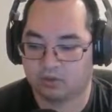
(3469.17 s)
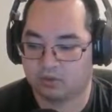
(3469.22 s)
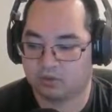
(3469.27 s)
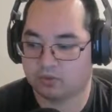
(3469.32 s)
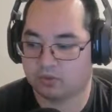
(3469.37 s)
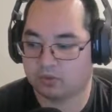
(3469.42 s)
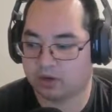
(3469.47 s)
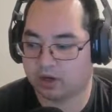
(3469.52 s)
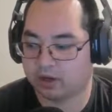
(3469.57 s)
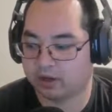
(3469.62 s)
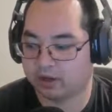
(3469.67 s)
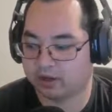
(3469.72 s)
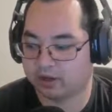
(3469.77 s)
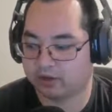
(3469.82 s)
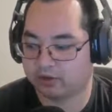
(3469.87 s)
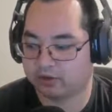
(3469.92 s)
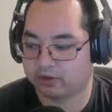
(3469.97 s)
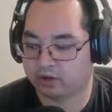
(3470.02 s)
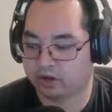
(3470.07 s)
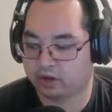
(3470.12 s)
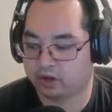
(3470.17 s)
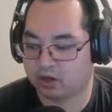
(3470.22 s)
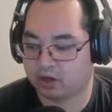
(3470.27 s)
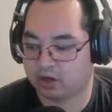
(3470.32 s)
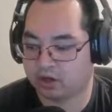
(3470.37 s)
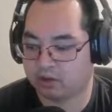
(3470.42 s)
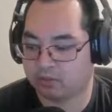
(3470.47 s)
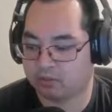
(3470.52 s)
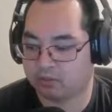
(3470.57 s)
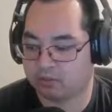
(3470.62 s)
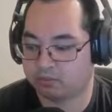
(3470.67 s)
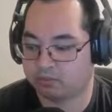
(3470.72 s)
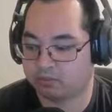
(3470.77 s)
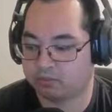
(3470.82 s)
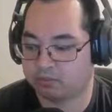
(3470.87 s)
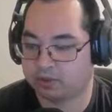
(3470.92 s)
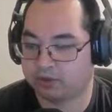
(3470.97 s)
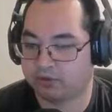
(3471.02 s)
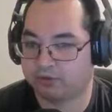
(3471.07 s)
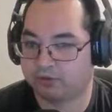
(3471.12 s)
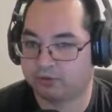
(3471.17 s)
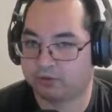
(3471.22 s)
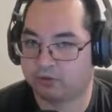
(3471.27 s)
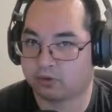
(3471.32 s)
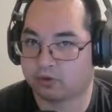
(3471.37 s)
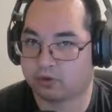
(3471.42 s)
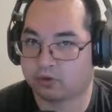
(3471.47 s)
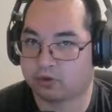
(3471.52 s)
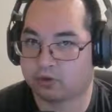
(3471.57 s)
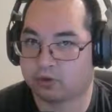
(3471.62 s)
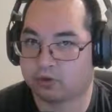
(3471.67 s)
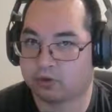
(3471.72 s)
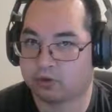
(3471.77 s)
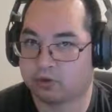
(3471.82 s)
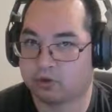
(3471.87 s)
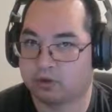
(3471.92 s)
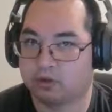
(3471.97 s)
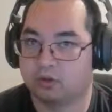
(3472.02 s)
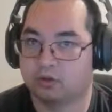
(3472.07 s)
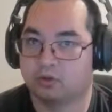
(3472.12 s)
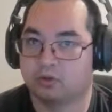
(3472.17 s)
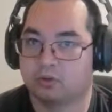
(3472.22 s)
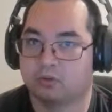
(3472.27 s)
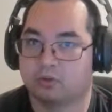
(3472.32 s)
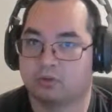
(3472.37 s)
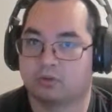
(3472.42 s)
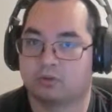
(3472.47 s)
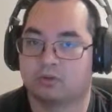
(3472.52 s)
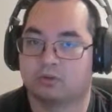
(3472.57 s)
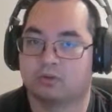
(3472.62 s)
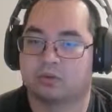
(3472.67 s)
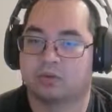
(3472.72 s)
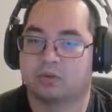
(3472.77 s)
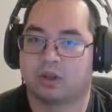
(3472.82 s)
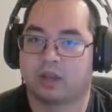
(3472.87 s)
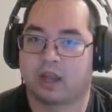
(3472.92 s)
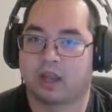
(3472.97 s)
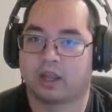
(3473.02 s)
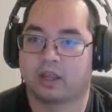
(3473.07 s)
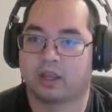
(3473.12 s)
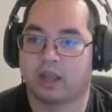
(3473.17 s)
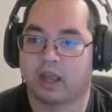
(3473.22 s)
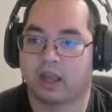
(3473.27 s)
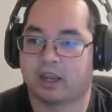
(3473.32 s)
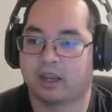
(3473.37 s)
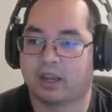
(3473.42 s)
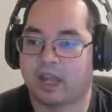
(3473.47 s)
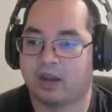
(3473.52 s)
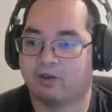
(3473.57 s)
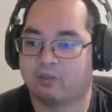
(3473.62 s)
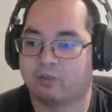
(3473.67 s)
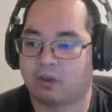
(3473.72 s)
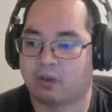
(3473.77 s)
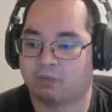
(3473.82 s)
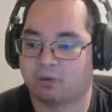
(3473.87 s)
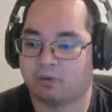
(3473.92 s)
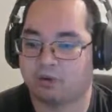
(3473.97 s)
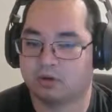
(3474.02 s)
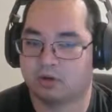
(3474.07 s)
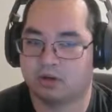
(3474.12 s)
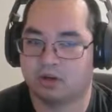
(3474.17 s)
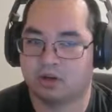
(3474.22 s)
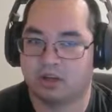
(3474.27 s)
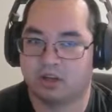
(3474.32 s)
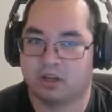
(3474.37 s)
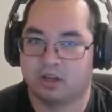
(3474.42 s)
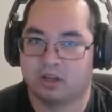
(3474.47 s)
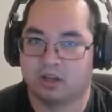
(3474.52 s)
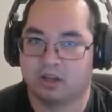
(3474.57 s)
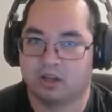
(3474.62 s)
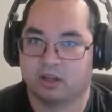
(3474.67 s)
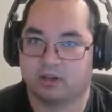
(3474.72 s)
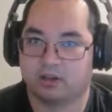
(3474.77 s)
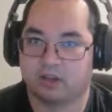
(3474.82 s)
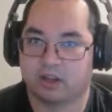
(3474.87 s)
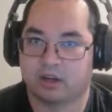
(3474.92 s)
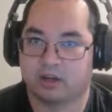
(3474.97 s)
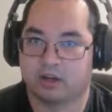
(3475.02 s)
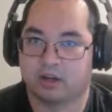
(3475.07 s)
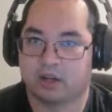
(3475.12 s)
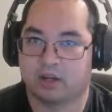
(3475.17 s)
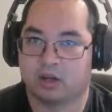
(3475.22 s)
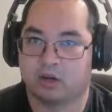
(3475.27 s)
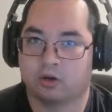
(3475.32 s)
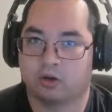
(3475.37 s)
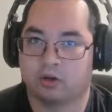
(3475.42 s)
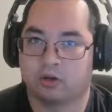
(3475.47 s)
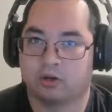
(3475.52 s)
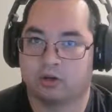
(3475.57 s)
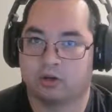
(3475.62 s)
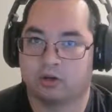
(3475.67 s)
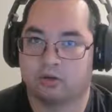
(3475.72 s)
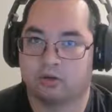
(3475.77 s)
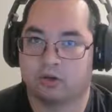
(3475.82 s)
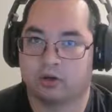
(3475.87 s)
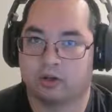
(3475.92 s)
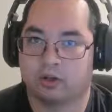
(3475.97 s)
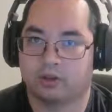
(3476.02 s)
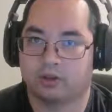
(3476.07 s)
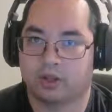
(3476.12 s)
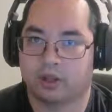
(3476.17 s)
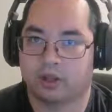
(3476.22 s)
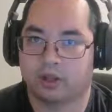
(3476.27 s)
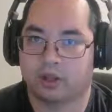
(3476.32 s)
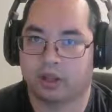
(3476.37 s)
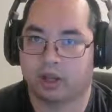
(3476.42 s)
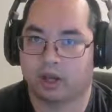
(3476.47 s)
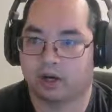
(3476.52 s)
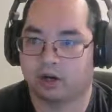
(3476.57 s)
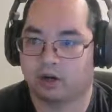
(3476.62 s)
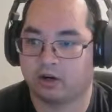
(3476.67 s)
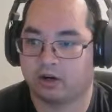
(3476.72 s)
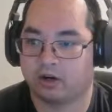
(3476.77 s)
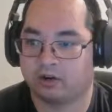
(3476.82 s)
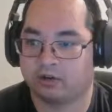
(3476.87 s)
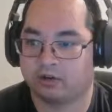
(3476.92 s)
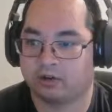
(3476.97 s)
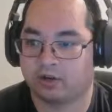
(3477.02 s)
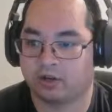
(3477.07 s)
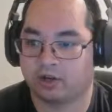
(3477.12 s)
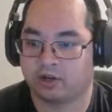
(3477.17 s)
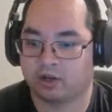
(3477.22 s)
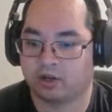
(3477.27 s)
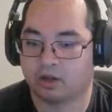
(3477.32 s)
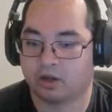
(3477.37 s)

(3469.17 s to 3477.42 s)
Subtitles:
was before you I can't remember exactly. I know you were with like Eris and